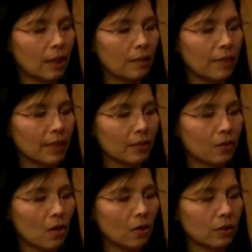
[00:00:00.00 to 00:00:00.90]
Medical
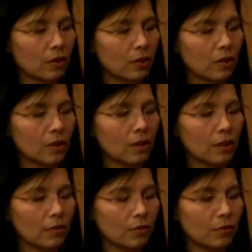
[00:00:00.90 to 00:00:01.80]
doctor,
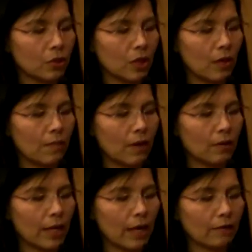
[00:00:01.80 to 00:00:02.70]
he will share
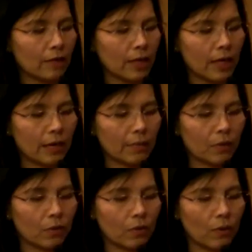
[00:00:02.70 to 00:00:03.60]
about the aftercare
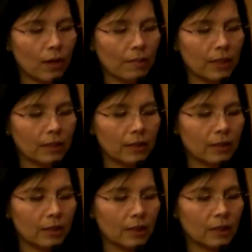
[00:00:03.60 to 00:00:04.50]
program
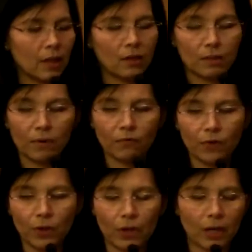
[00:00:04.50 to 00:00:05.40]
in continuum of
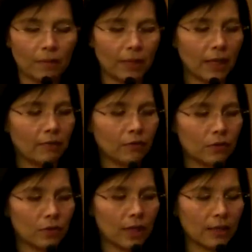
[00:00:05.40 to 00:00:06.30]
care, but
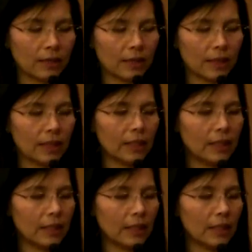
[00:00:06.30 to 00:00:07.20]
unfortunately
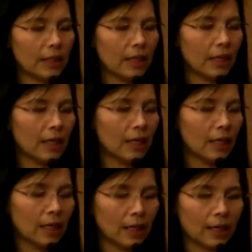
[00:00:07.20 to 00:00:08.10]
he
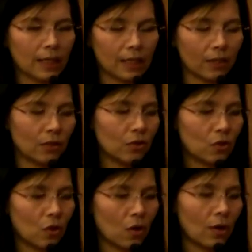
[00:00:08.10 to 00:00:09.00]
cannot
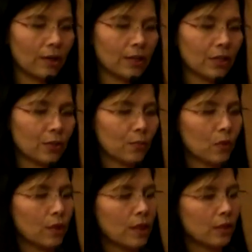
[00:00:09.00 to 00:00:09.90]
join this
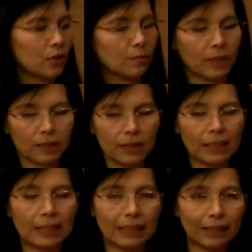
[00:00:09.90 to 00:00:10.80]
morning, but
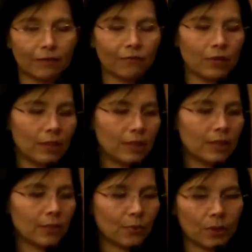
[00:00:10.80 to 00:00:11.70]
he leave
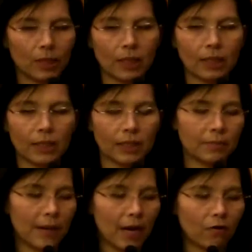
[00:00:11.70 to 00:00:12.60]
his work, his
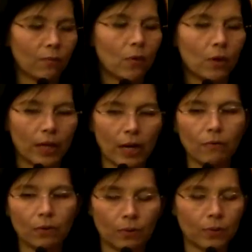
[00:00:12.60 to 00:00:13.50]
PowerPoint, I
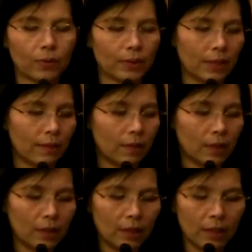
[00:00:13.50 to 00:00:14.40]
will present
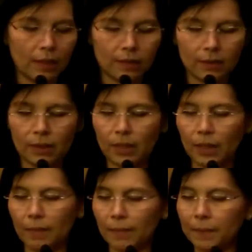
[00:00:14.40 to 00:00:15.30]
and set
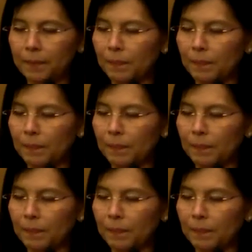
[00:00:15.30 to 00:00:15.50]
him.